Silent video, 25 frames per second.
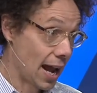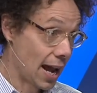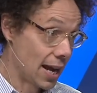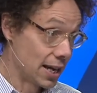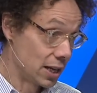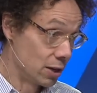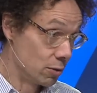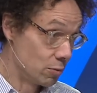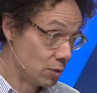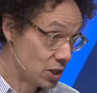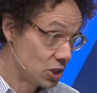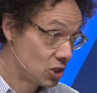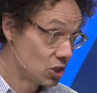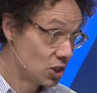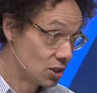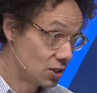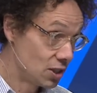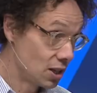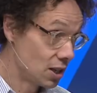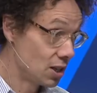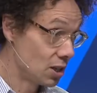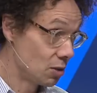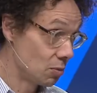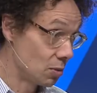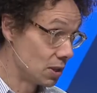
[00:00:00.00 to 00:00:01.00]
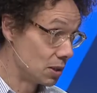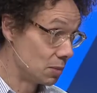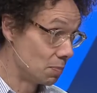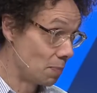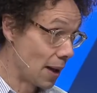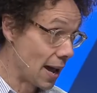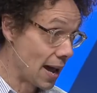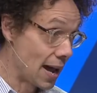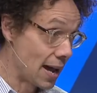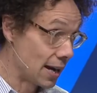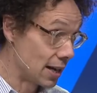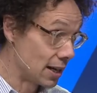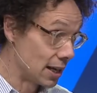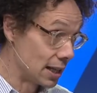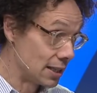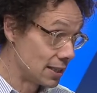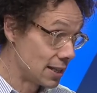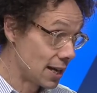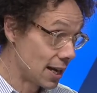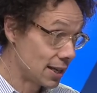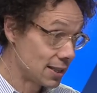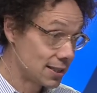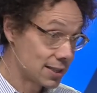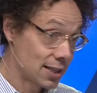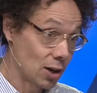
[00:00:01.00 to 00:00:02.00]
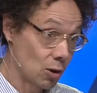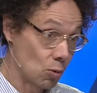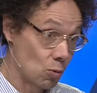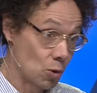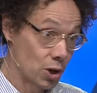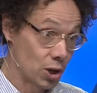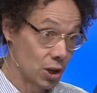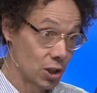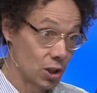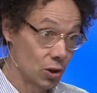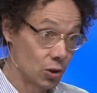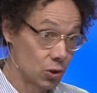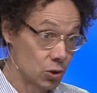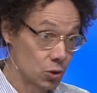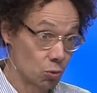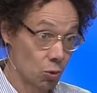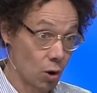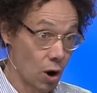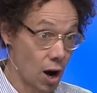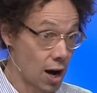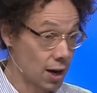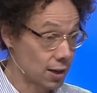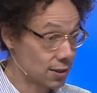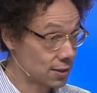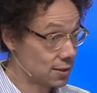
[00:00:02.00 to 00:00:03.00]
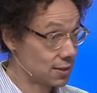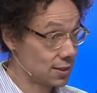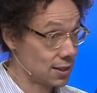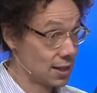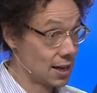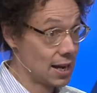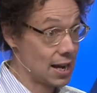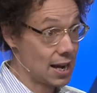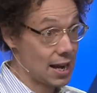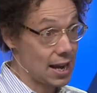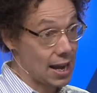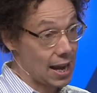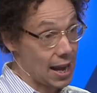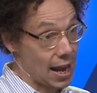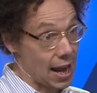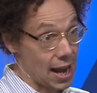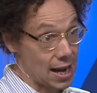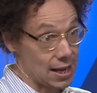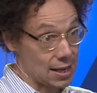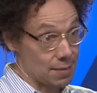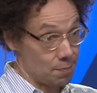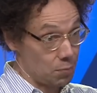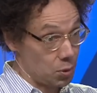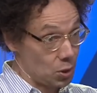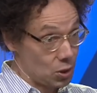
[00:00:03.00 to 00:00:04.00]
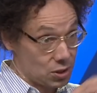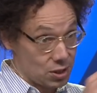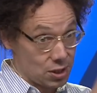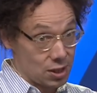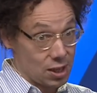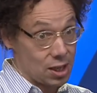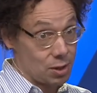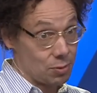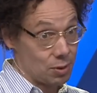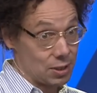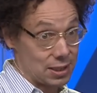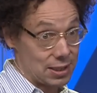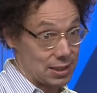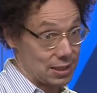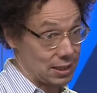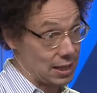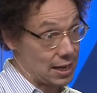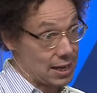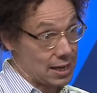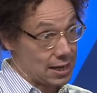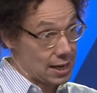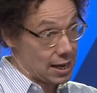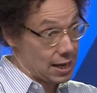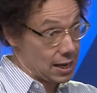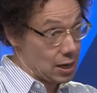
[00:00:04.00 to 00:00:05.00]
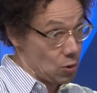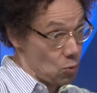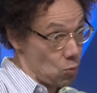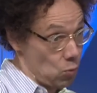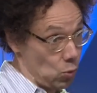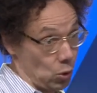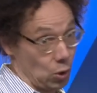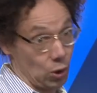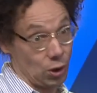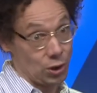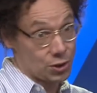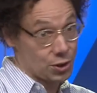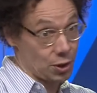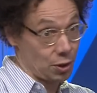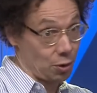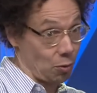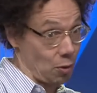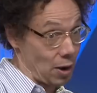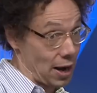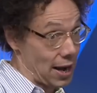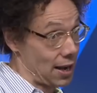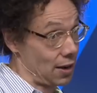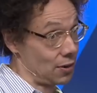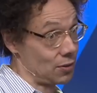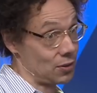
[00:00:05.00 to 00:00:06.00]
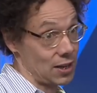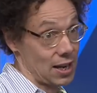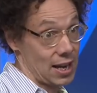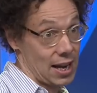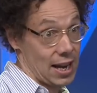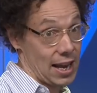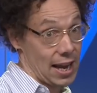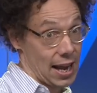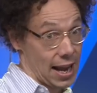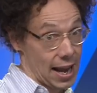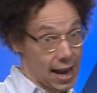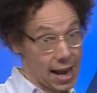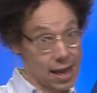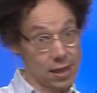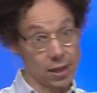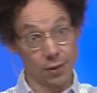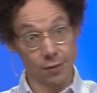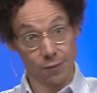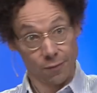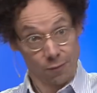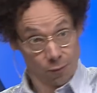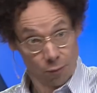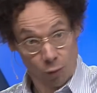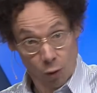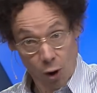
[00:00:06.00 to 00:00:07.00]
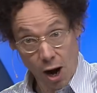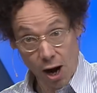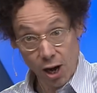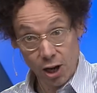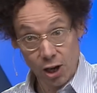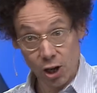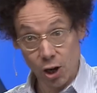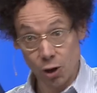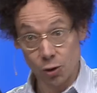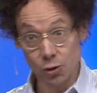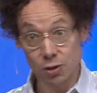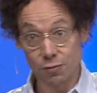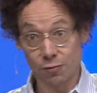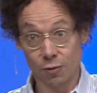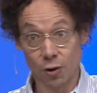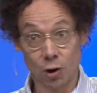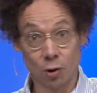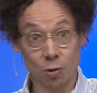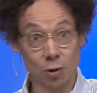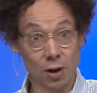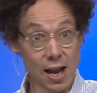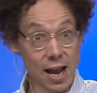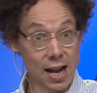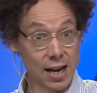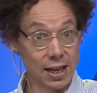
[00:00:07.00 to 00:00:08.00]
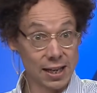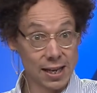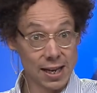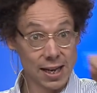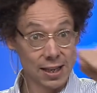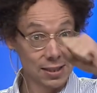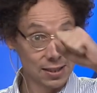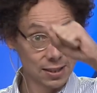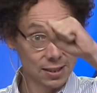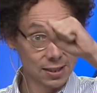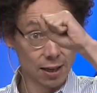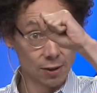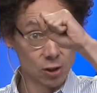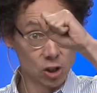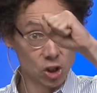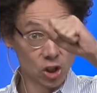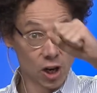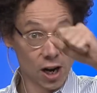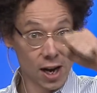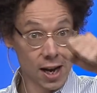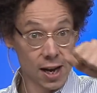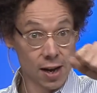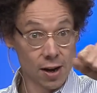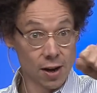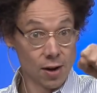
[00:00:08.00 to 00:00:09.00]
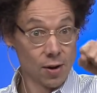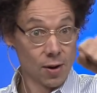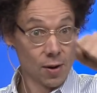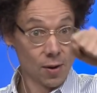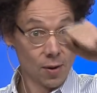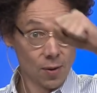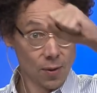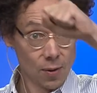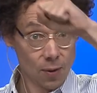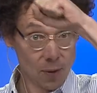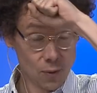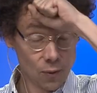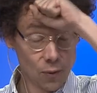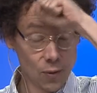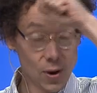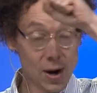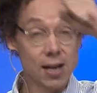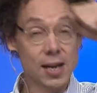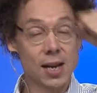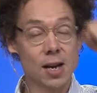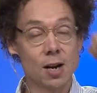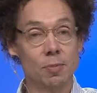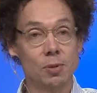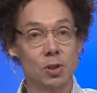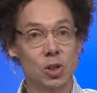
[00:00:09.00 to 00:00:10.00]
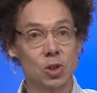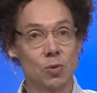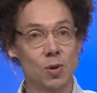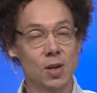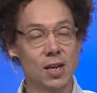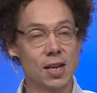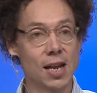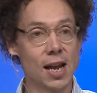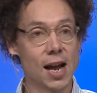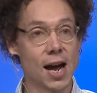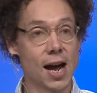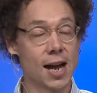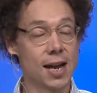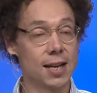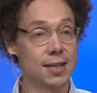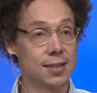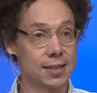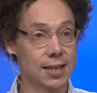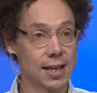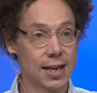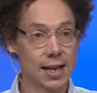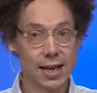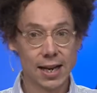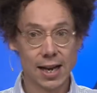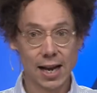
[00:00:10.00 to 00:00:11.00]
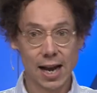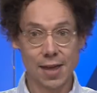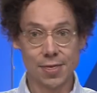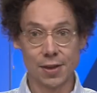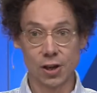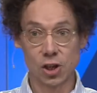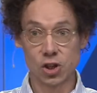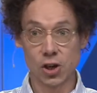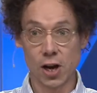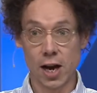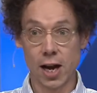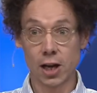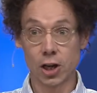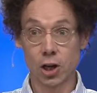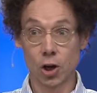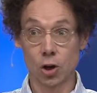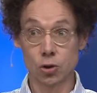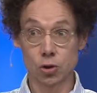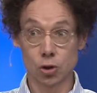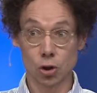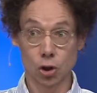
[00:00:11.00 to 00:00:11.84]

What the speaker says: And he reaches into his bag and he takes out one of those rocks and he puts it into his sling and he whirls it around, and the rock goes forward and it hits the giant right here between the eyes, and the giant